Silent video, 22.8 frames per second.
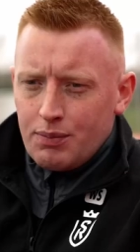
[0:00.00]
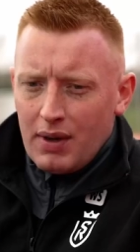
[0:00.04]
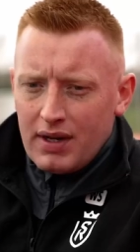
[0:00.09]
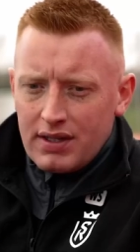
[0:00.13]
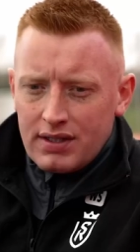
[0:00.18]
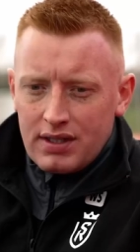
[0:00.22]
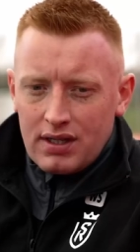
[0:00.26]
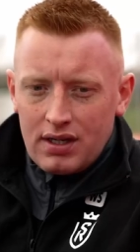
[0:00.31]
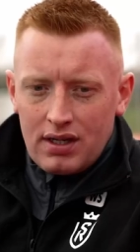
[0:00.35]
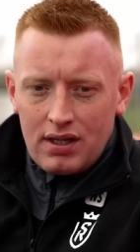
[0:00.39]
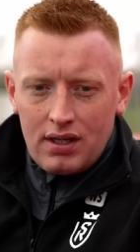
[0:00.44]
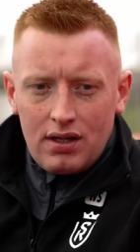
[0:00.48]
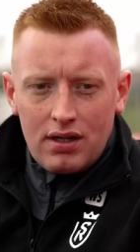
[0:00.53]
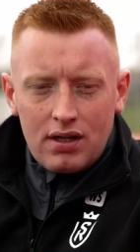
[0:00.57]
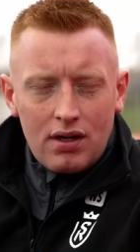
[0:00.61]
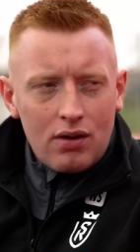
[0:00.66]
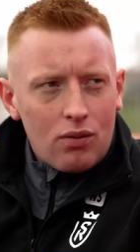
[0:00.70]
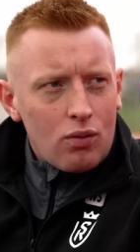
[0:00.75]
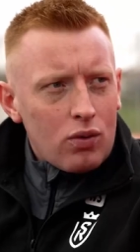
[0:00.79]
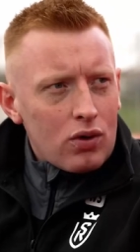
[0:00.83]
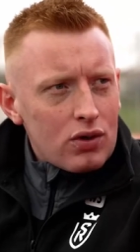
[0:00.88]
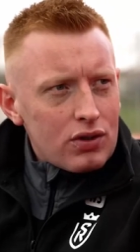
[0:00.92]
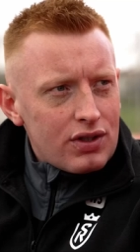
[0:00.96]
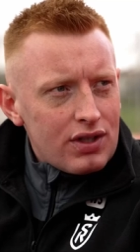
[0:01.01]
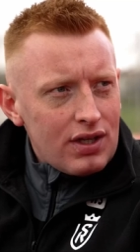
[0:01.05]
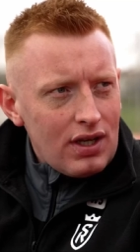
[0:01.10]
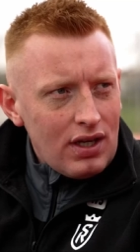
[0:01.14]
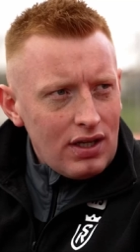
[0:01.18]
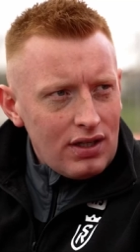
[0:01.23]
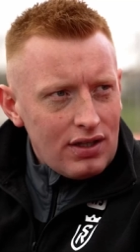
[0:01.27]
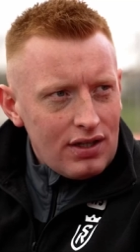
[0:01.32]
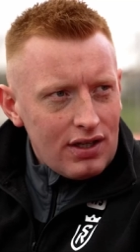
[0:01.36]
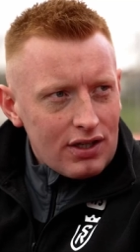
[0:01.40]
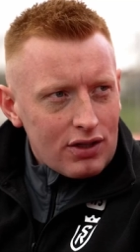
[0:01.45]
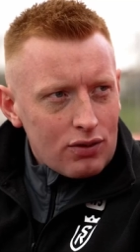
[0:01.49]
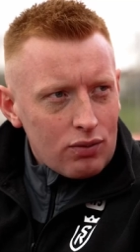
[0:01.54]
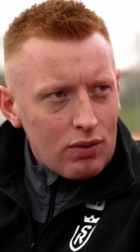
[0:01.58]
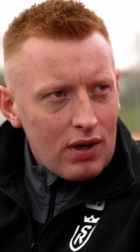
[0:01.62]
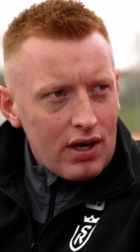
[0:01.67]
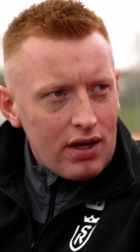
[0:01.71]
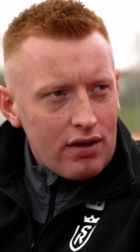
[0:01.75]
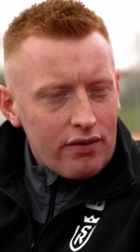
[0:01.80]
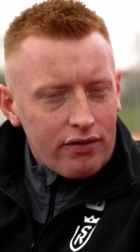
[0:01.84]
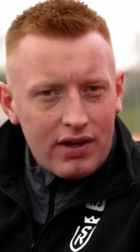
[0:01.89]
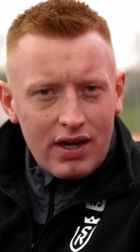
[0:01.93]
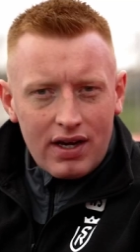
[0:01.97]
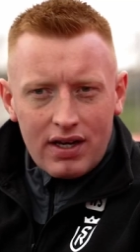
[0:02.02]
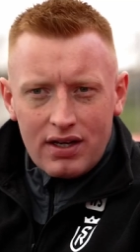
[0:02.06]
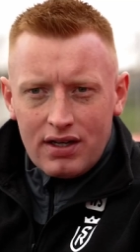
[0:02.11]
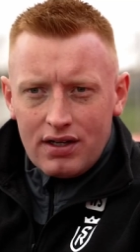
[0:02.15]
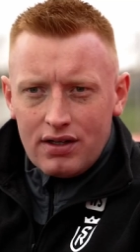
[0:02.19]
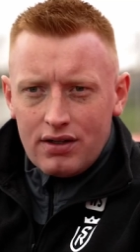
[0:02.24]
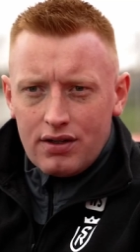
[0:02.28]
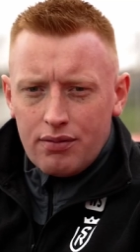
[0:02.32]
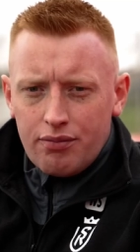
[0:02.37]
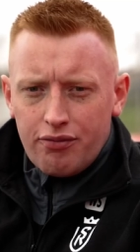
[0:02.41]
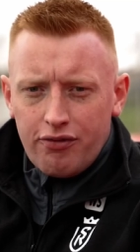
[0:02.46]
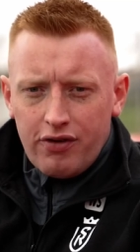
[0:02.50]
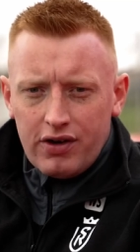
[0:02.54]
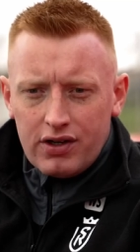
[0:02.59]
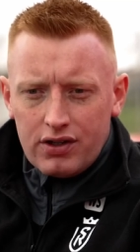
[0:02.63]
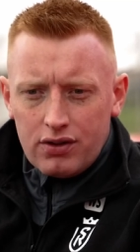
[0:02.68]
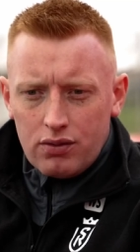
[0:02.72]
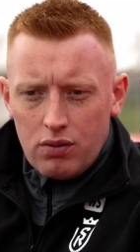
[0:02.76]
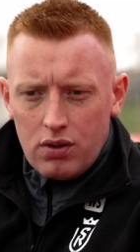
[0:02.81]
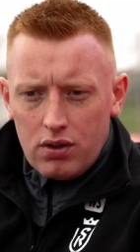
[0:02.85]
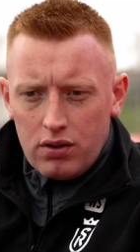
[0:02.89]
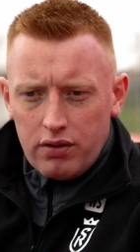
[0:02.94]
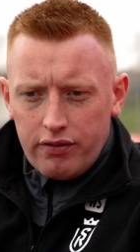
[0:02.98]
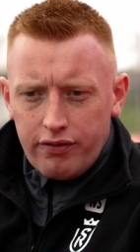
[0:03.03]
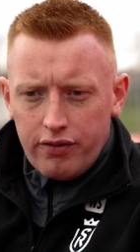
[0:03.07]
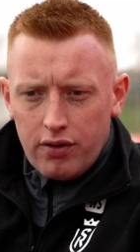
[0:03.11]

basically, you know, what's the easiest way of getting into the professional world of